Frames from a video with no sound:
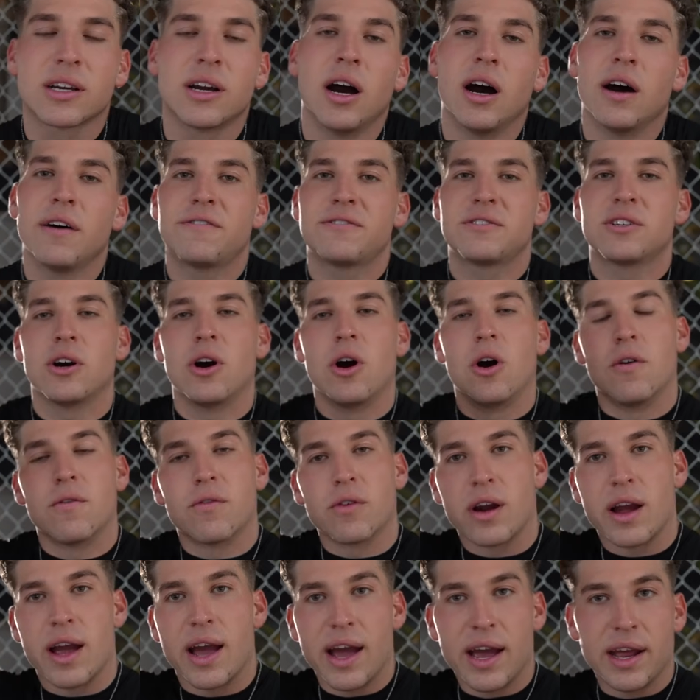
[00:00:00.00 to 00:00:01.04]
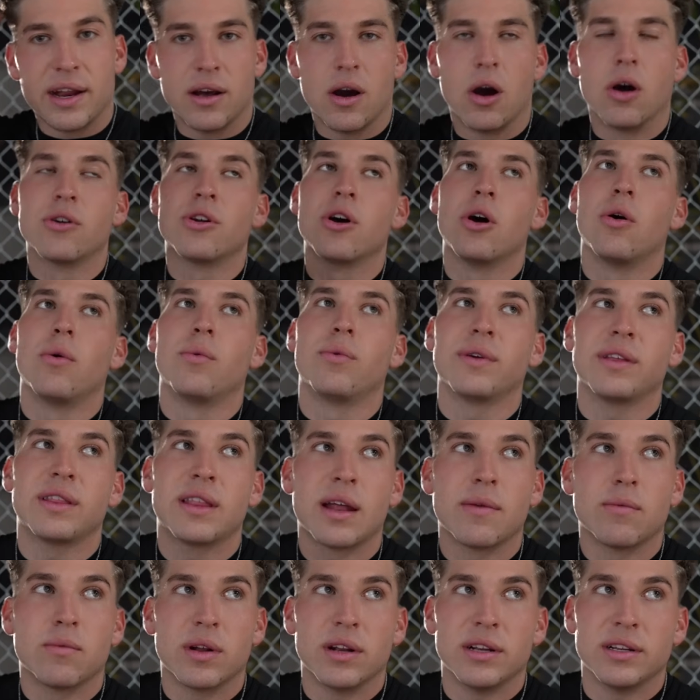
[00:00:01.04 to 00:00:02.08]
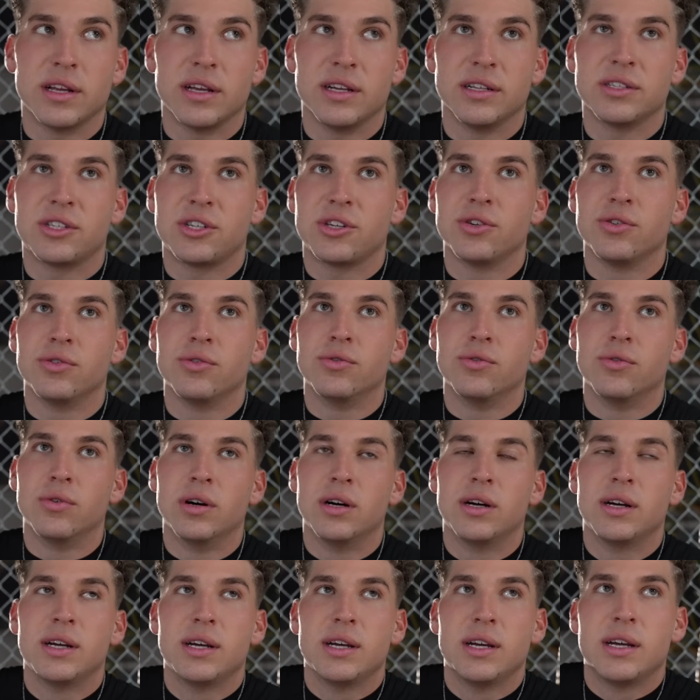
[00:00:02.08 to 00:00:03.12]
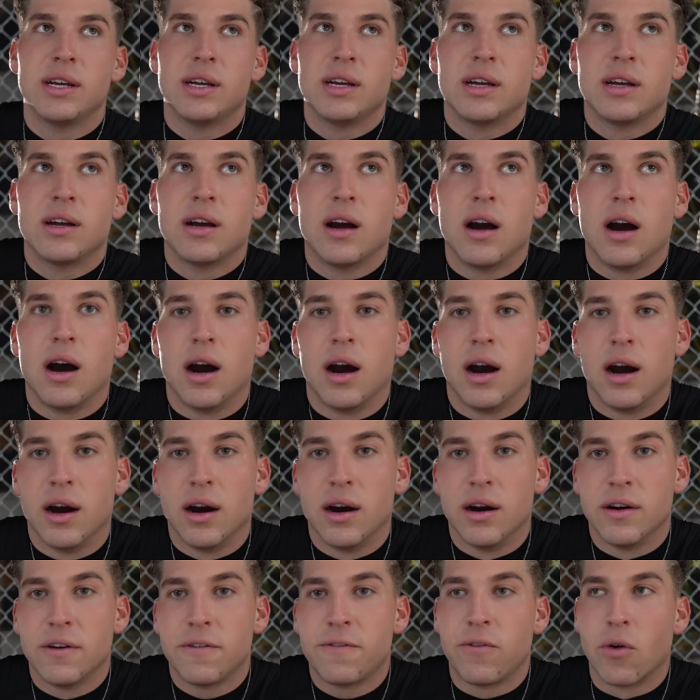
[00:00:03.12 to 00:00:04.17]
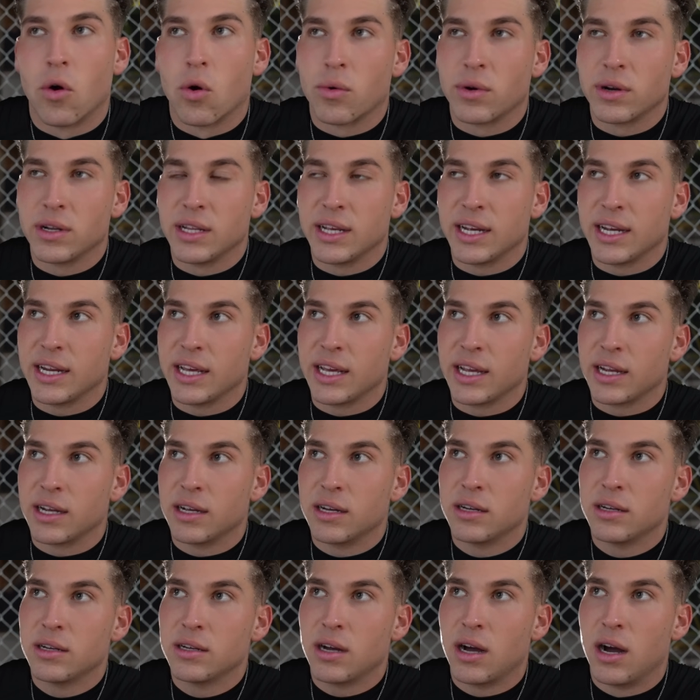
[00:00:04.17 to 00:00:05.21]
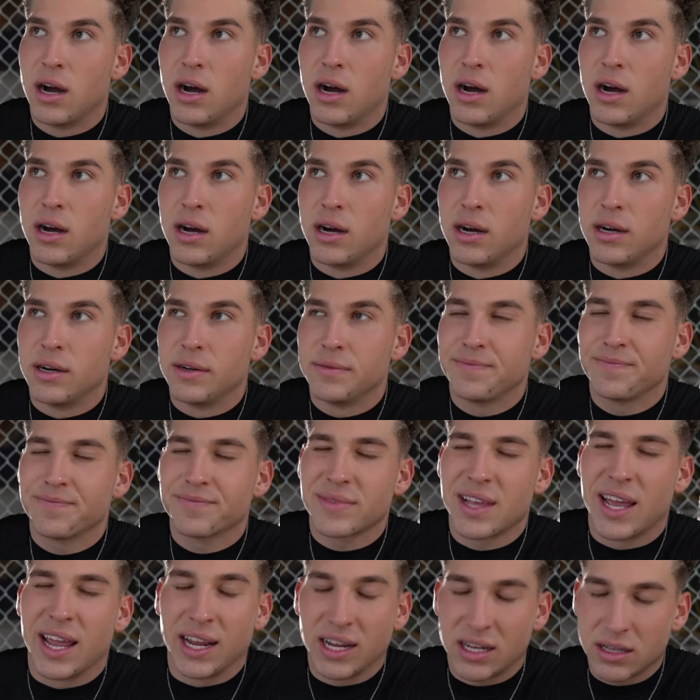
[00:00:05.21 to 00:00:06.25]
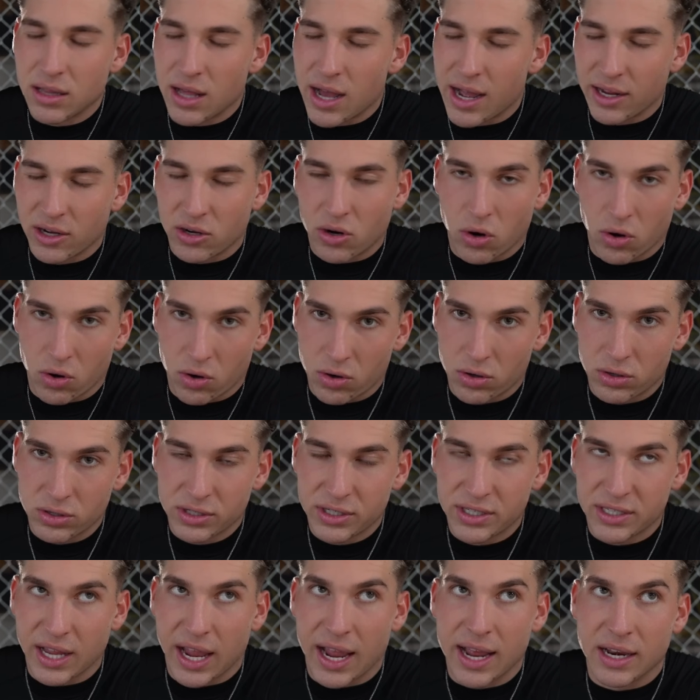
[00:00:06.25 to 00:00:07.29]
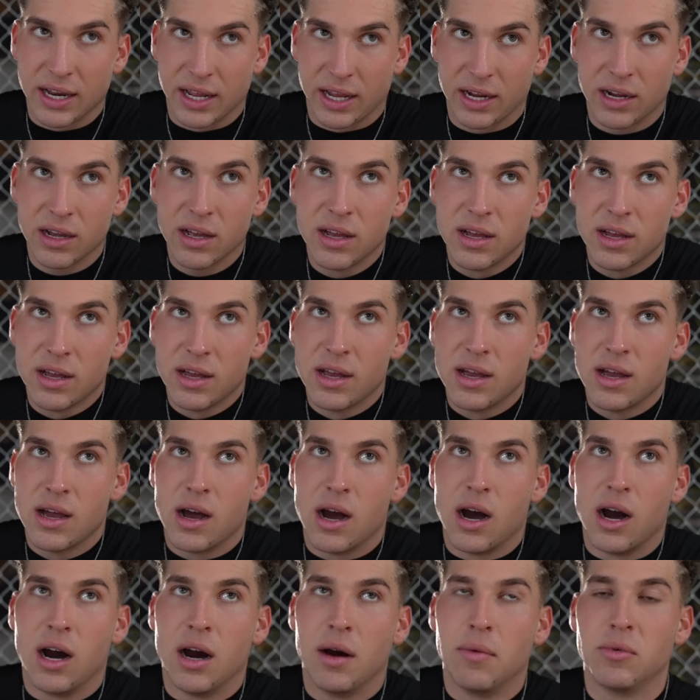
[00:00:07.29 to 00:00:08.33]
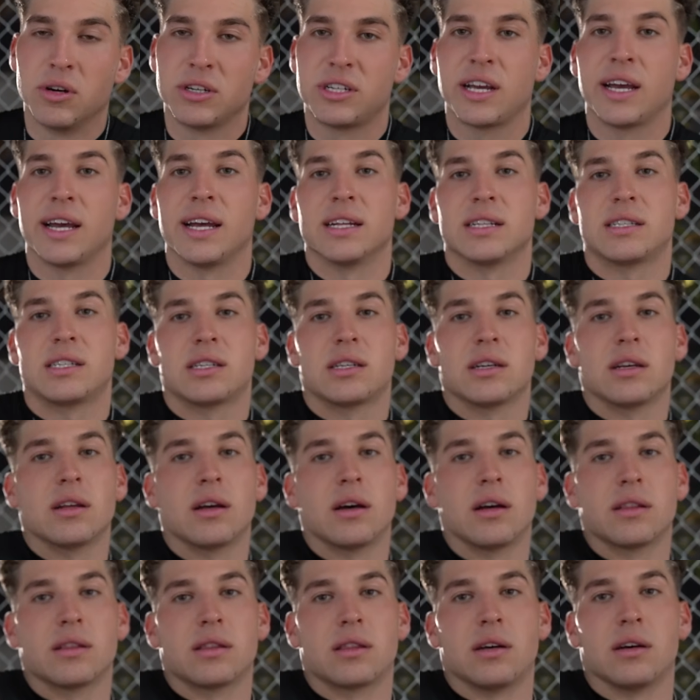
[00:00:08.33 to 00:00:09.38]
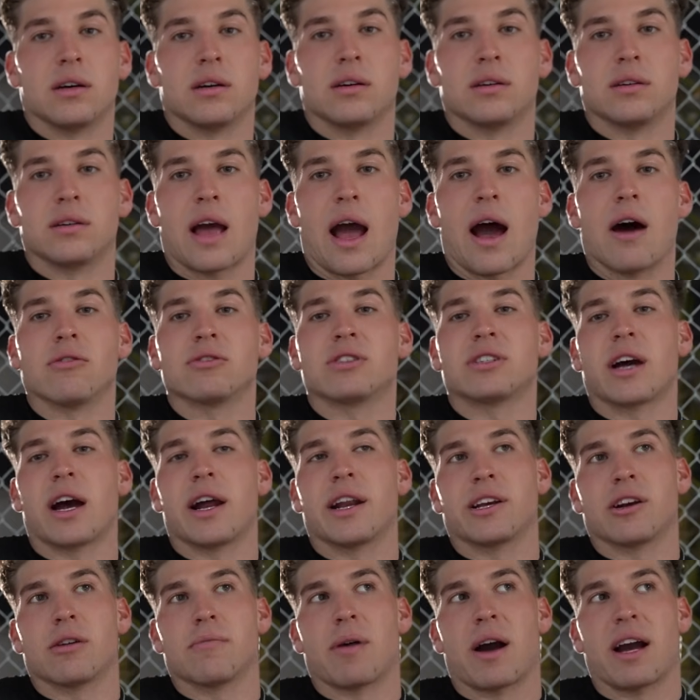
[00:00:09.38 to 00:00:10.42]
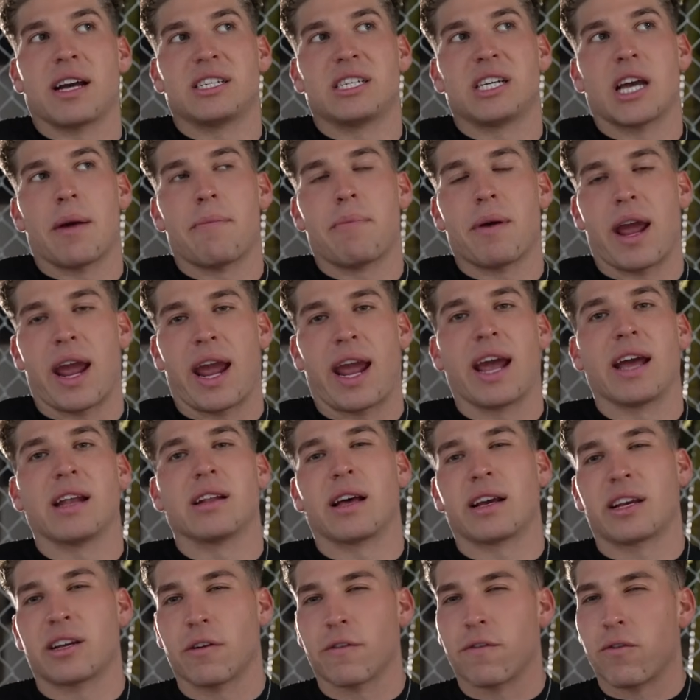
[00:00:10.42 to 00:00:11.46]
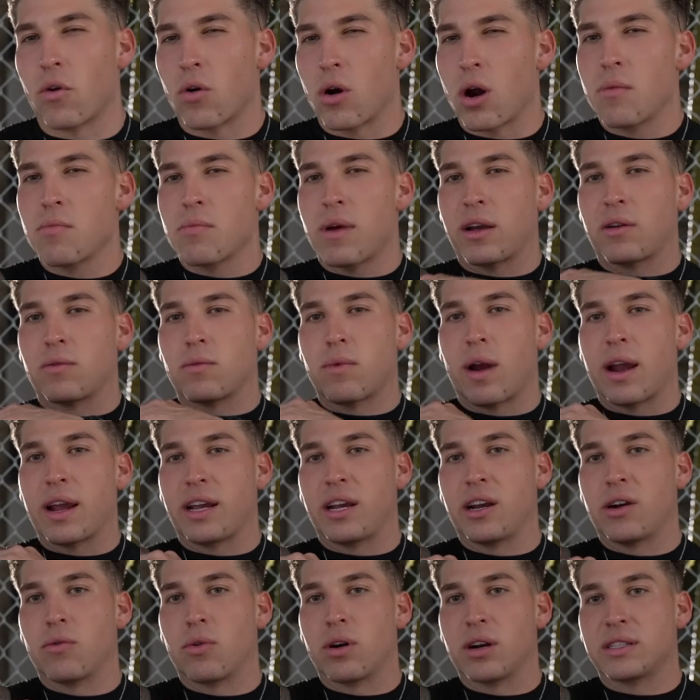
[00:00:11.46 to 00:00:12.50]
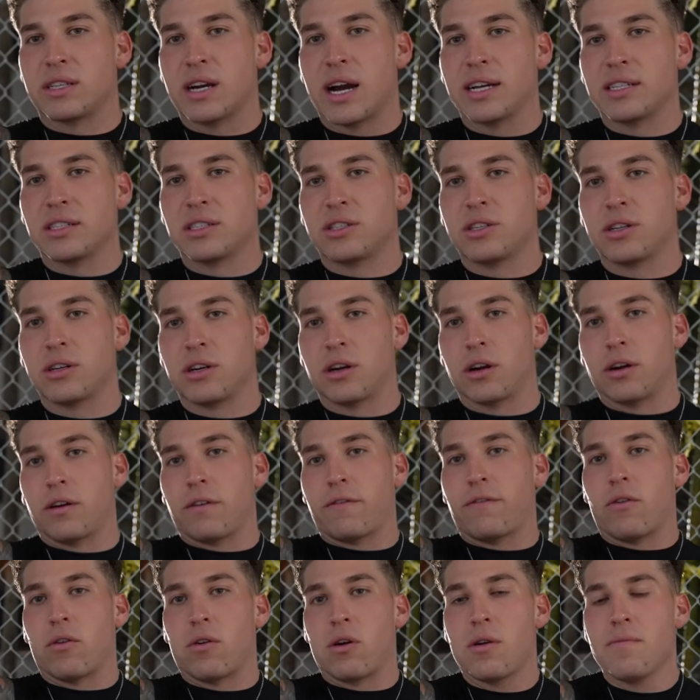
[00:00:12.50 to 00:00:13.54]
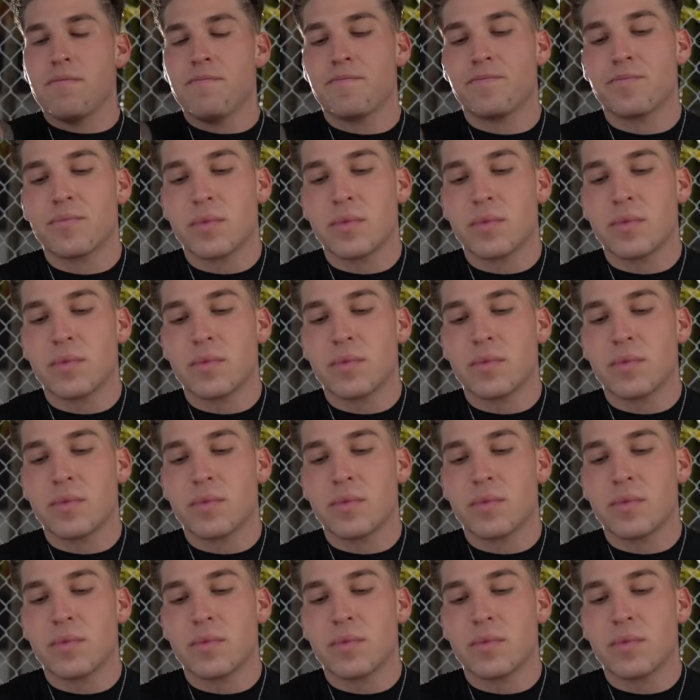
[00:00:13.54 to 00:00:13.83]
cuffed overhead. Oh no, we then went into uh, forward leaning uh, incline curl standing, um, which hits the outside of your bicep and like your forearm, like right here where it ties into your forearm,